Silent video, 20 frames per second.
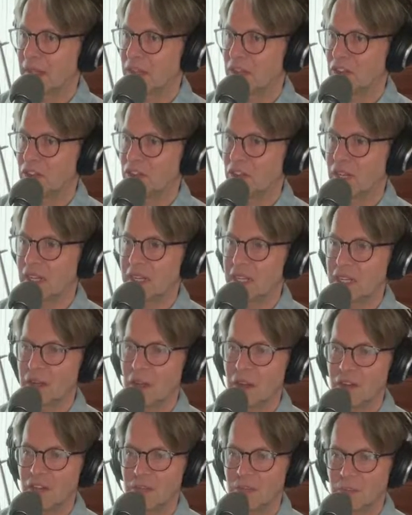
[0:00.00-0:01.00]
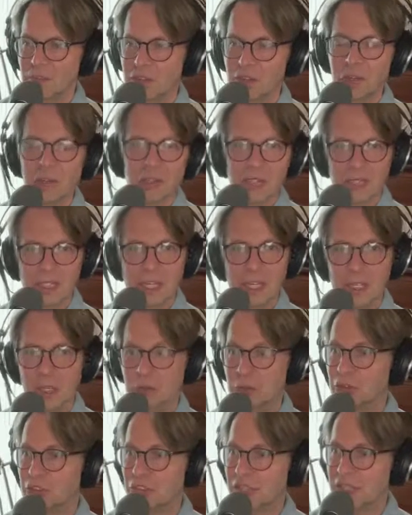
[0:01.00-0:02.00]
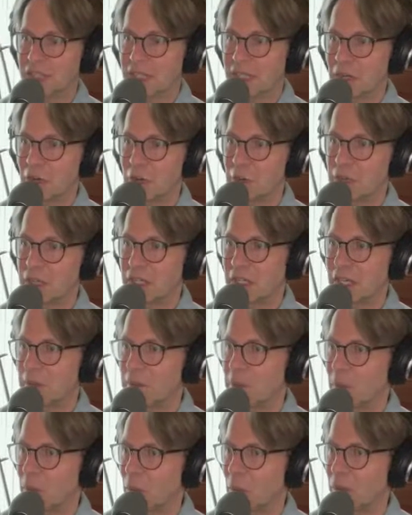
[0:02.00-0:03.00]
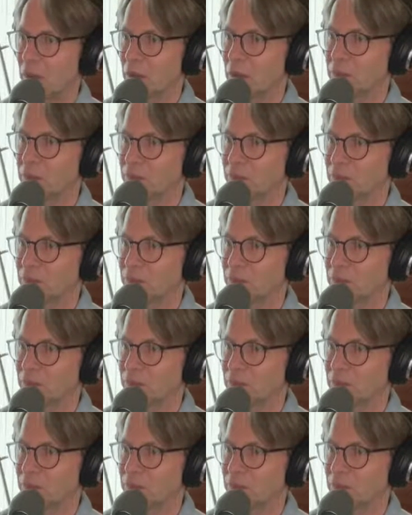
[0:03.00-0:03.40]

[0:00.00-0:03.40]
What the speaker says: Jane, hi from Scotland. Hello, Jane. Hope you're keeping well.